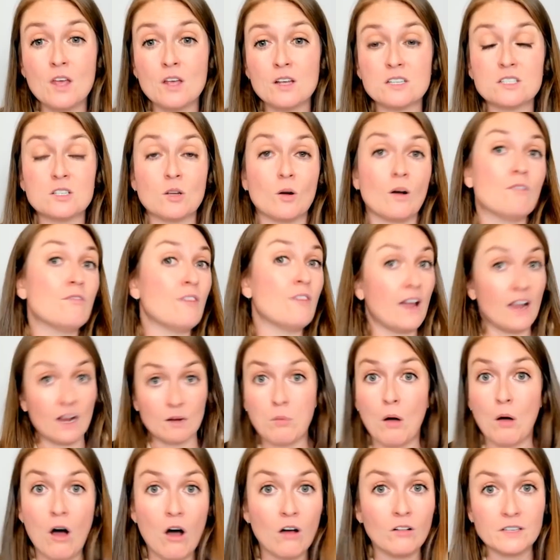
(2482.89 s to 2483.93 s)
So a vague
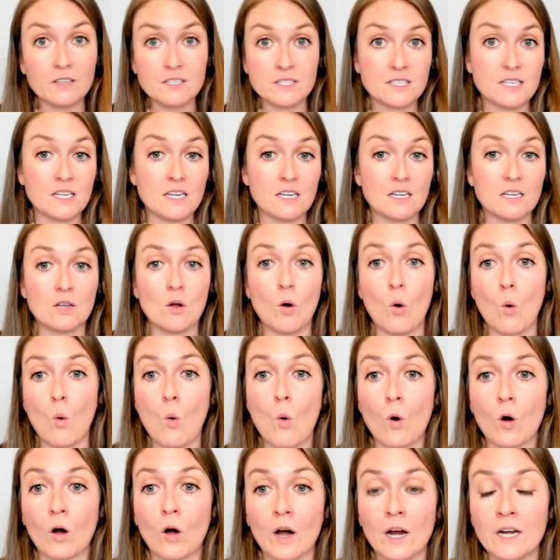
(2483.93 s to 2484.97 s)
policy
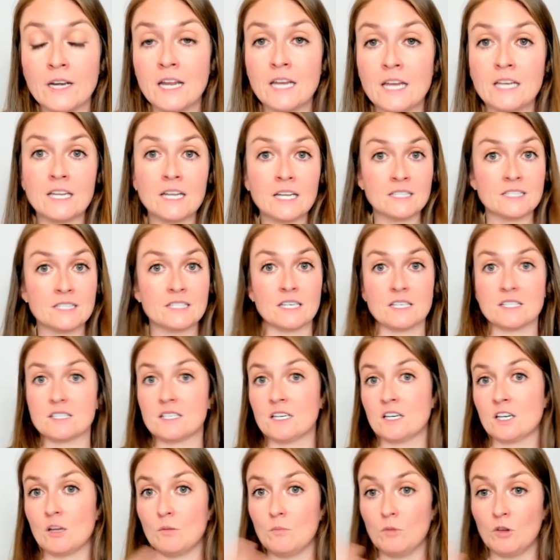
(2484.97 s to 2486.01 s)
or an
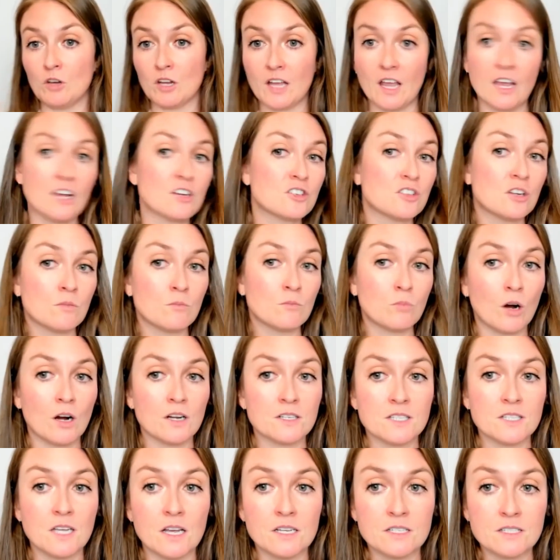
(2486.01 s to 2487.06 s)
inconsistent communication
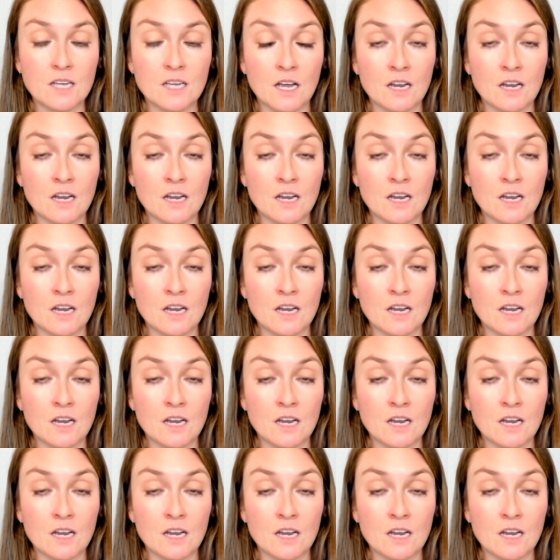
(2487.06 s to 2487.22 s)
process,